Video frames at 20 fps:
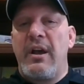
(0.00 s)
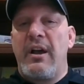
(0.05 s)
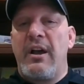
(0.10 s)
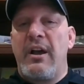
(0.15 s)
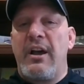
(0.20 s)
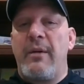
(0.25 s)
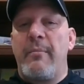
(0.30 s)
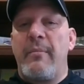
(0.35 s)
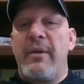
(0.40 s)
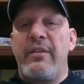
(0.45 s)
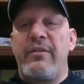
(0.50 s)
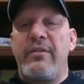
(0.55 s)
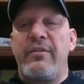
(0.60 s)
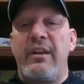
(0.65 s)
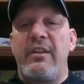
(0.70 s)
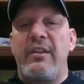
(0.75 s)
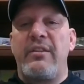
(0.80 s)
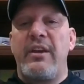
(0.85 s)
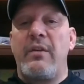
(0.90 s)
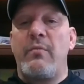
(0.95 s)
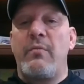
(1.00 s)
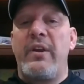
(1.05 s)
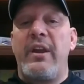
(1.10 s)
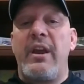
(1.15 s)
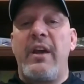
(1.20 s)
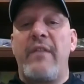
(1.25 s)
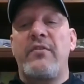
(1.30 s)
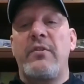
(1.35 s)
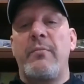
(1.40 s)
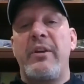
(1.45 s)
I think that we
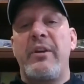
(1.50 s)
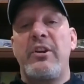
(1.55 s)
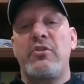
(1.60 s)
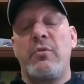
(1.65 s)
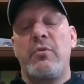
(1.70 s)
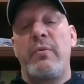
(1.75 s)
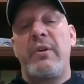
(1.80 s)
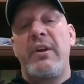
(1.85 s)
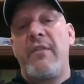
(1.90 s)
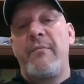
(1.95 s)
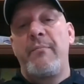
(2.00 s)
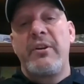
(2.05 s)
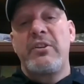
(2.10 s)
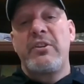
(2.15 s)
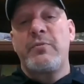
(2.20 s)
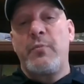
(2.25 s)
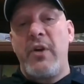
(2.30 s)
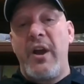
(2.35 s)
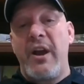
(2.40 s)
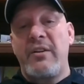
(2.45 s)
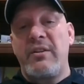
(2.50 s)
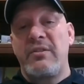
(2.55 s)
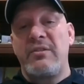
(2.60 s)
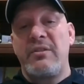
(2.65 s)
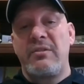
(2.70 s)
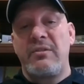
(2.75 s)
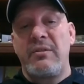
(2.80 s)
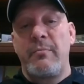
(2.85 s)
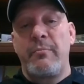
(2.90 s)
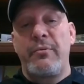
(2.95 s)
have to make sure we have best
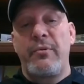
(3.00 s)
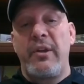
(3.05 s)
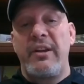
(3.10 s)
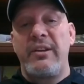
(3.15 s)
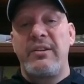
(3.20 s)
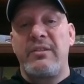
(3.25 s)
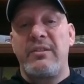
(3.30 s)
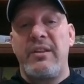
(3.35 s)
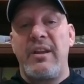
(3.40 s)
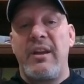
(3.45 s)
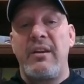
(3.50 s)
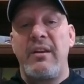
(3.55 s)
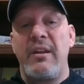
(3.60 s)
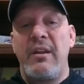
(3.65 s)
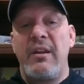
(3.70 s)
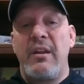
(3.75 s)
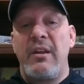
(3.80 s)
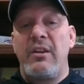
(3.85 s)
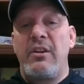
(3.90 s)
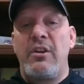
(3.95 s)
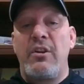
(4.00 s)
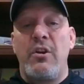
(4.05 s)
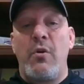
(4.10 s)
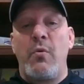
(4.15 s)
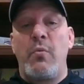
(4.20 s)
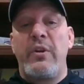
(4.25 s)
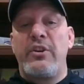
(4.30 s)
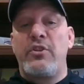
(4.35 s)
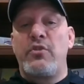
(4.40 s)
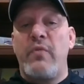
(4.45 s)
practices in place that,
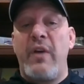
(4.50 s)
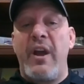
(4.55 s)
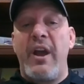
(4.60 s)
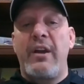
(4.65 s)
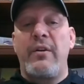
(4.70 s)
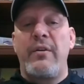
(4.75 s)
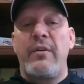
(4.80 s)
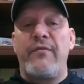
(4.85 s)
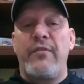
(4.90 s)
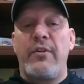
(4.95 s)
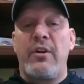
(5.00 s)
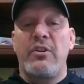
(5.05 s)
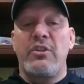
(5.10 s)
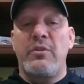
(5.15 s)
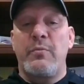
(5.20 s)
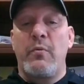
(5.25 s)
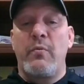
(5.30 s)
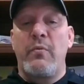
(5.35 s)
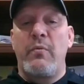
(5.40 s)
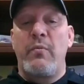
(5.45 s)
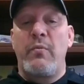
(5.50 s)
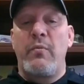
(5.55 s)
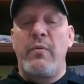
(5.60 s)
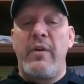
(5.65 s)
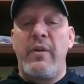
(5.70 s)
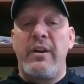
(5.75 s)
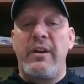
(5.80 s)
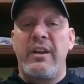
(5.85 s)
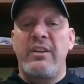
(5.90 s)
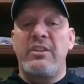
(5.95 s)
we track if a customer, we
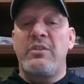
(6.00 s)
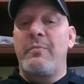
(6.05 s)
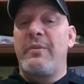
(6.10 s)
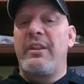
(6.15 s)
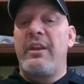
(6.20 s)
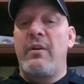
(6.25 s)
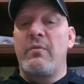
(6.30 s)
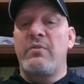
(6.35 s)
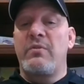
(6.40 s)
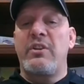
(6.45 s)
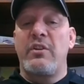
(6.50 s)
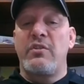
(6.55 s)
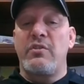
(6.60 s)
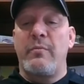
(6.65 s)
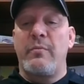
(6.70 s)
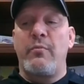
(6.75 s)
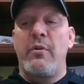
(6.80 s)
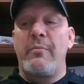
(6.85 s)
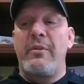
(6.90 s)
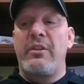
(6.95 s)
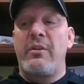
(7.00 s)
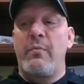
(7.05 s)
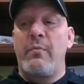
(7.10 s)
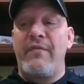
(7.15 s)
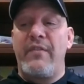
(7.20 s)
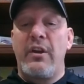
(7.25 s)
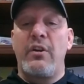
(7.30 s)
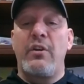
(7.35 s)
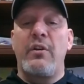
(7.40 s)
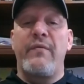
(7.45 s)
write an estimate, and they don't schedule an appointment, that
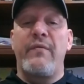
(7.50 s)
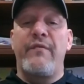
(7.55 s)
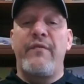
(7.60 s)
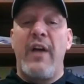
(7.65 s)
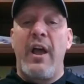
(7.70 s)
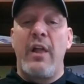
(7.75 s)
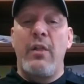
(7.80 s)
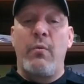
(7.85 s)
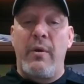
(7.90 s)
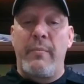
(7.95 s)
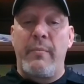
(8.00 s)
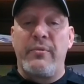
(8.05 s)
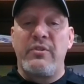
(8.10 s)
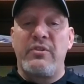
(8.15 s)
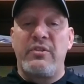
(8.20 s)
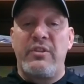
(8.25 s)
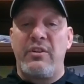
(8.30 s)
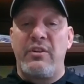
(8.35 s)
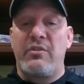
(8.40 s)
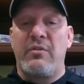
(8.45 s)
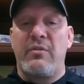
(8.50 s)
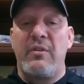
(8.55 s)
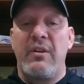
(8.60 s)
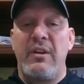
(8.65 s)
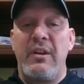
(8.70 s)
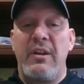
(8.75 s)
we've got a good follow-up procedure.